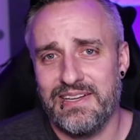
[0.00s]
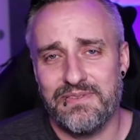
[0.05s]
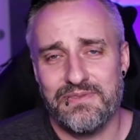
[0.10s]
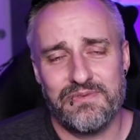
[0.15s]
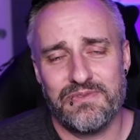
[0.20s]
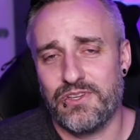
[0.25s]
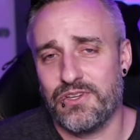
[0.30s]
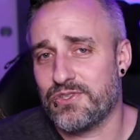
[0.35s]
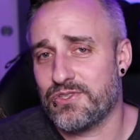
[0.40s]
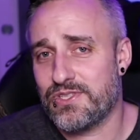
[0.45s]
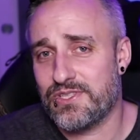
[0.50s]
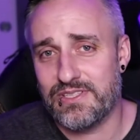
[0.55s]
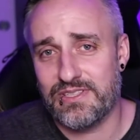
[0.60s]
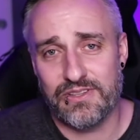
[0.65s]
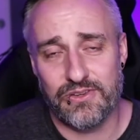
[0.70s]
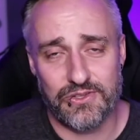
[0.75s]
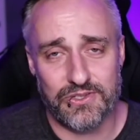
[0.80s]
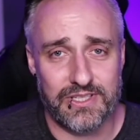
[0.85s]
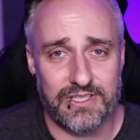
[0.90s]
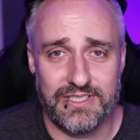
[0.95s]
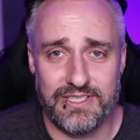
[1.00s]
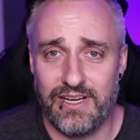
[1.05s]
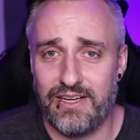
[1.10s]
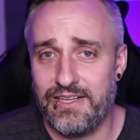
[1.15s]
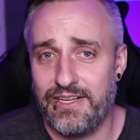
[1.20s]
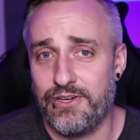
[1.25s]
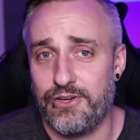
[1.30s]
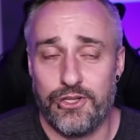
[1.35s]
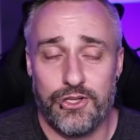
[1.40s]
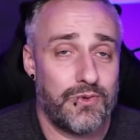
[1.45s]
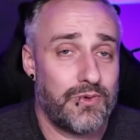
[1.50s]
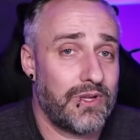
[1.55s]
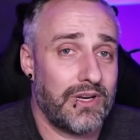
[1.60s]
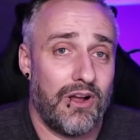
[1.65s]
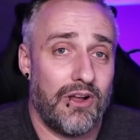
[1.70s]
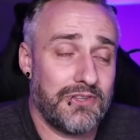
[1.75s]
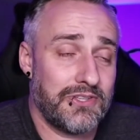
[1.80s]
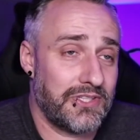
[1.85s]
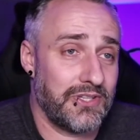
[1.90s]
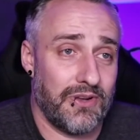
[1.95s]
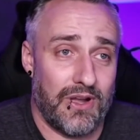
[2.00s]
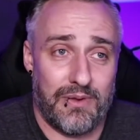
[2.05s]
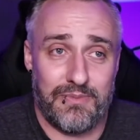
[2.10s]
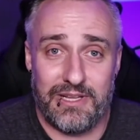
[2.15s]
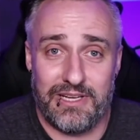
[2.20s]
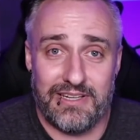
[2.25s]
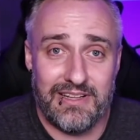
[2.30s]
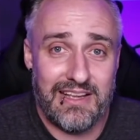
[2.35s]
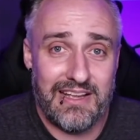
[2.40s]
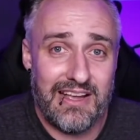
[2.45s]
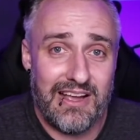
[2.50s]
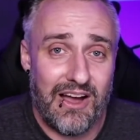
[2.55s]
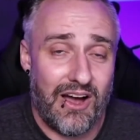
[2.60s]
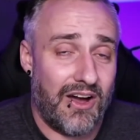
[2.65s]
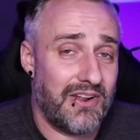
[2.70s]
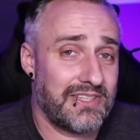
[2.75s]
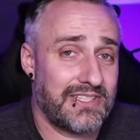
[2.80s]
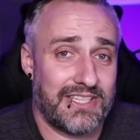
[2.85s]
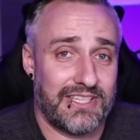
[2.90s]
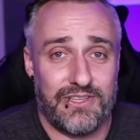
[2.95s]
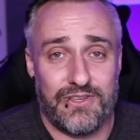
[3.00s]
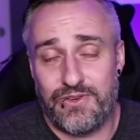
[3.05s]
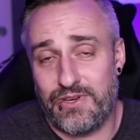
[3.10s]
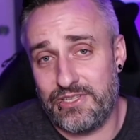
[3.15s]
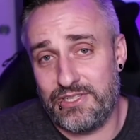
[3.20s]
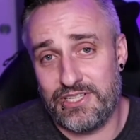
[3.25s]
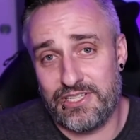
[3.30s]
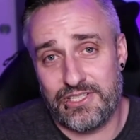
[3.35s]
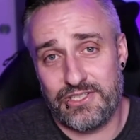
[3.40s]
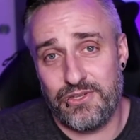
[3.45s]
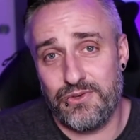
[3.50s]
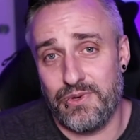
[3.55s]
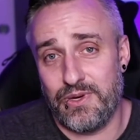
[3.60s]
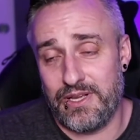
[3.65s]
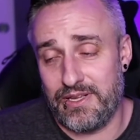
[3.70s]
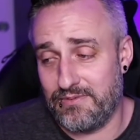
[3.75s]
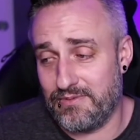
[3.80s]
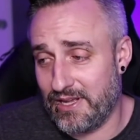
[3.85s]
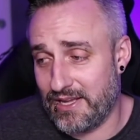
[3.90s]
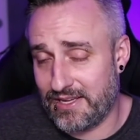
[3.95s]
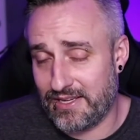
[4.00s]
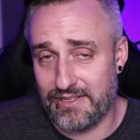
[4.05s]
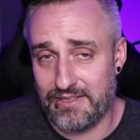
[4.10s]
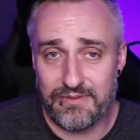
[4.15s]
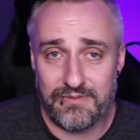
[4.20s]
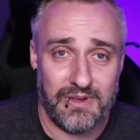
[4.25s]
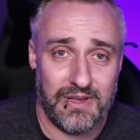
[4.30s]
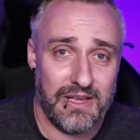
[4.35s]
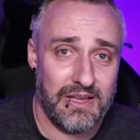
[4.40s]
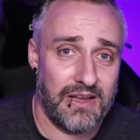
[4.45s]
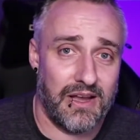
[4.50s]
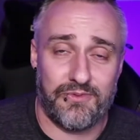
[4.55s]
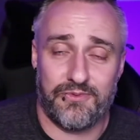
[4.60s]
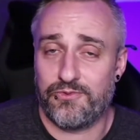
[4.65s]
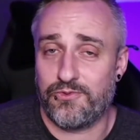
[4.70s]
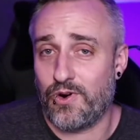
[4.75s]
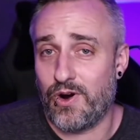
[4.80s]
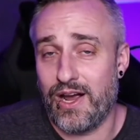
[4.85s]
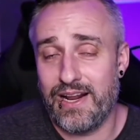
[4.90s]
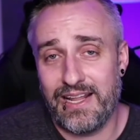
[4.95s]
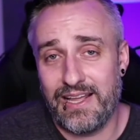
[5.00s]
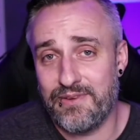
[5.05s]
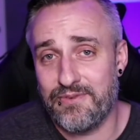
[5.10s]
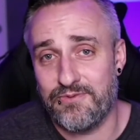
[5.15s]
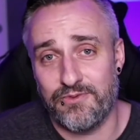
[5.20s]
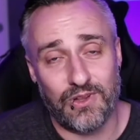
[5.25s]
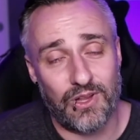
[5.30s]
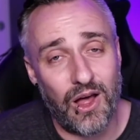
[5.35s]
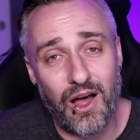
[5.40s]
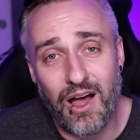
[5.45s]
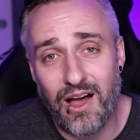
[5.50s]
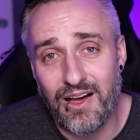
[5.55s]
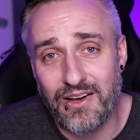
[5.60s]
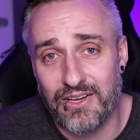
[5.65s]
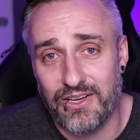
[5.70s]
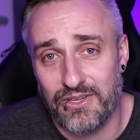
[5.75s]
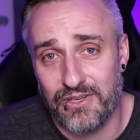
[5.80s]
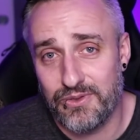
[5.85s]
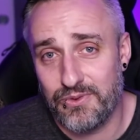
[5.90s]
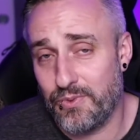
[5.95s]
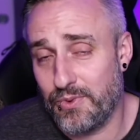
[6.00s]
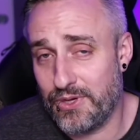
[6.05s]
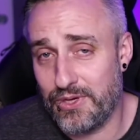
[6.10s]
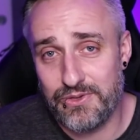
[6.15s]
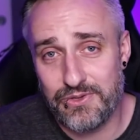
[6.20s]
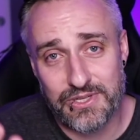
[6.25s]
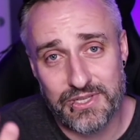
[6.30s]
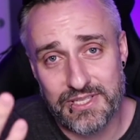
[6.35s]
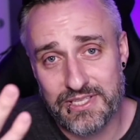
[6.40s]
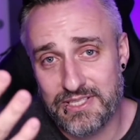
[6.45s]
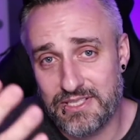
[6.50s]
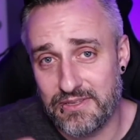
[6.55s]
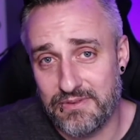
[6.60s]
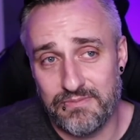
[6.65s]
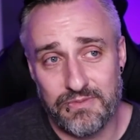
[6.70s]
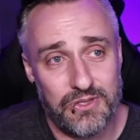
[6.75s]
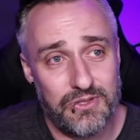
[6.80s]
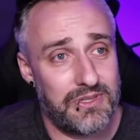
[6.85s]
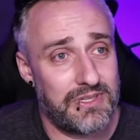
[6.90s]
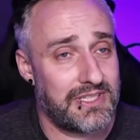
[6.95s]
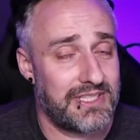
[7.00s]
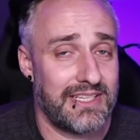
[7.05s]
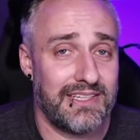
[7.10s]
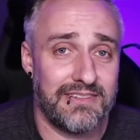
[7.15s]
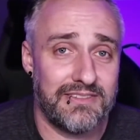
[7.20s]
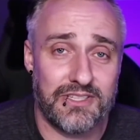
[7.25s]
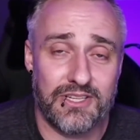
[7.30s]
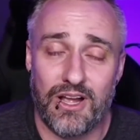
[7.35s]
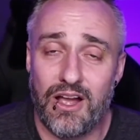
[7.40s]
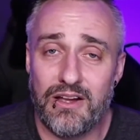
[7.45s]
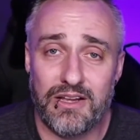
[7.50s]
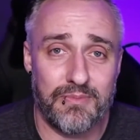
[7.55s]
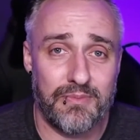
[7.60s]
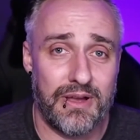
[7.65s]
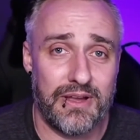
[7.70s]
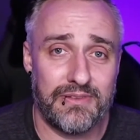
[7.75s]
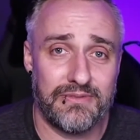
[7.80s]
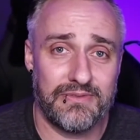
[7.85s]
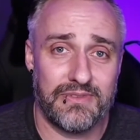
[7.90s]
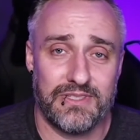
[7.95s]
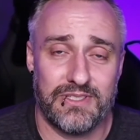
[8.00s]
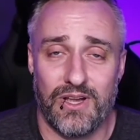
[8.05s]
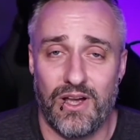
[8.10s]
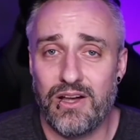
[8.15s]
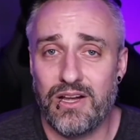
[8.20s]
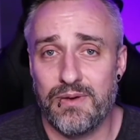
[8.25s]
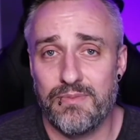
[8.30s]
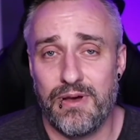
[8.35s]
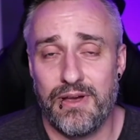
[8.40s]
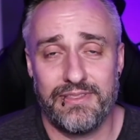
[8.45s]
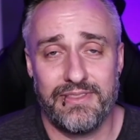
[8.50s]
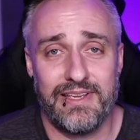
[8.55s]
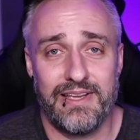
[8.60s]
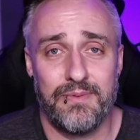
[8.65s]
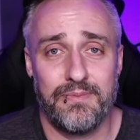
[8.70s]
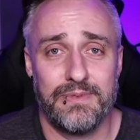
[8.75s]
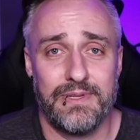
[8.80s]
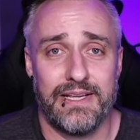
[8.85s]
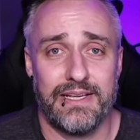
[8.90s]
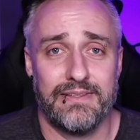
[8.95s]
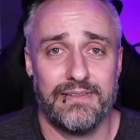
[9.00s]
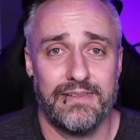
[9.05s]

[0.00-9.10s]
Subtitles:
There's a ton here. You can also, I mean, honestly, you could just do a Friday vlog where you just sit and talk about the update,